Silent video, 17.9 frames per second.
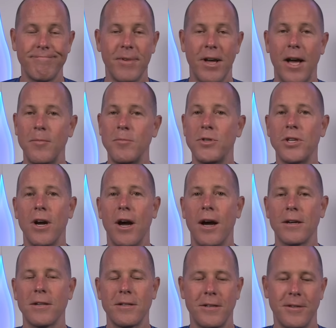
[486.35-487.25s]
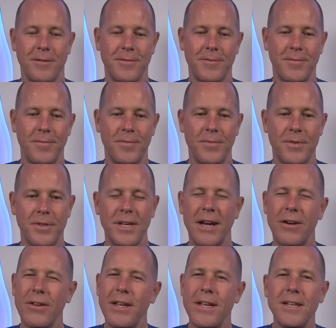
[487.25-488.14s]
I'm shocked.
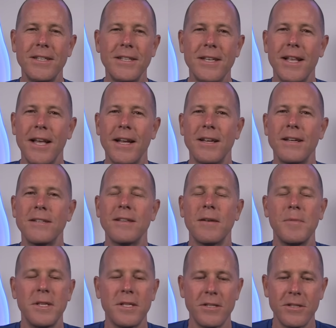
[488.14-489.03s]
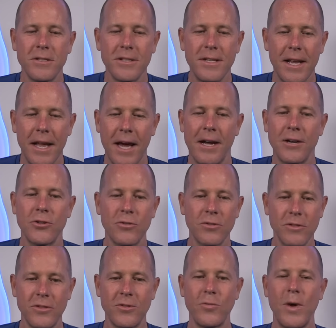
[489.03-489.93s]
See how easy that is? I mean, this is
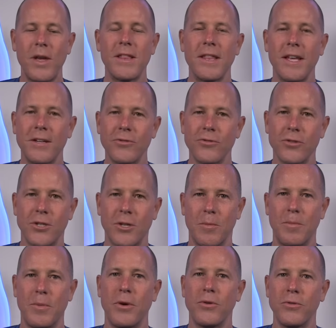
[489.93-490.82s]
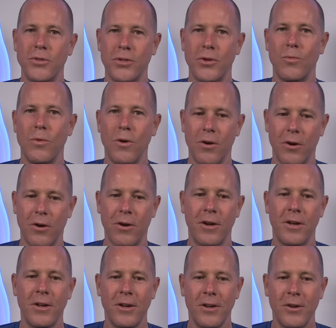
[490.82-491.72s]
natural. This is the way things are supposed to
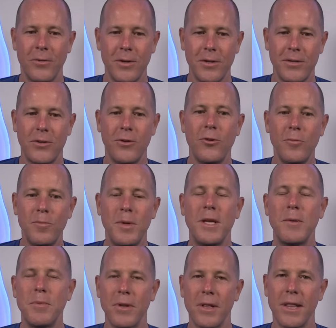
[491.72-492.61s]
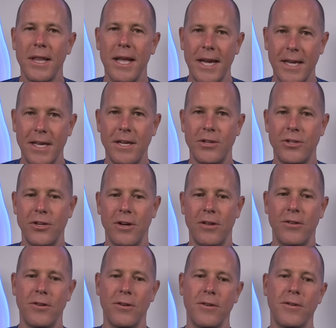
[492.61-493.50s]
work when two people like each
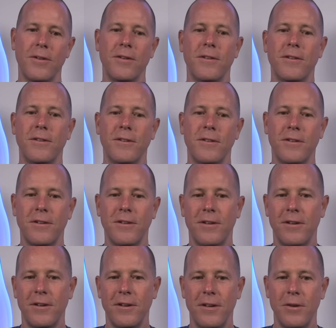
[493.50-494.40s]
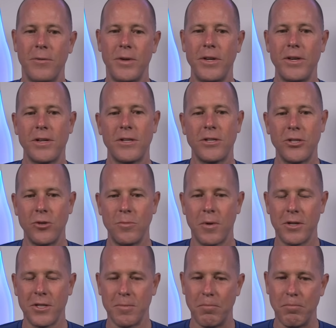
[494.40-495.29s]
other. And when you
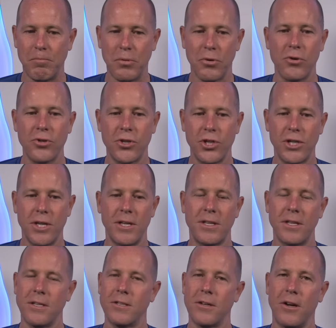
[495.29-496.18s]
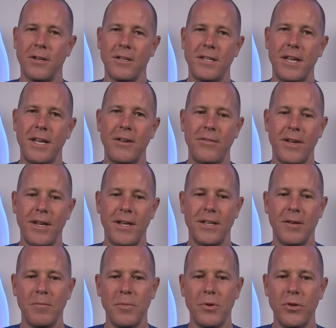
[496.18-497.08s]
consume all this bullshit that's on TV
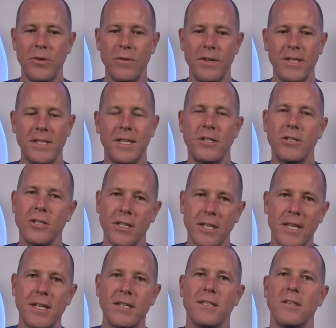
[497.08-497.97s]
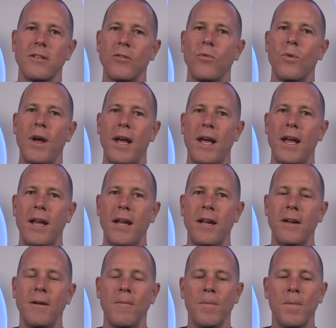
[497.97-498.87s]
and the movies, it just gets in the
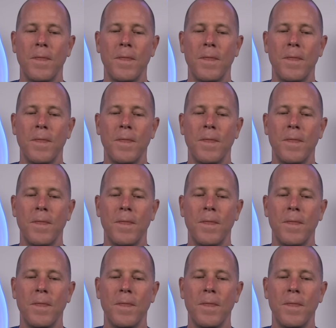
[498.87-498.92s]
way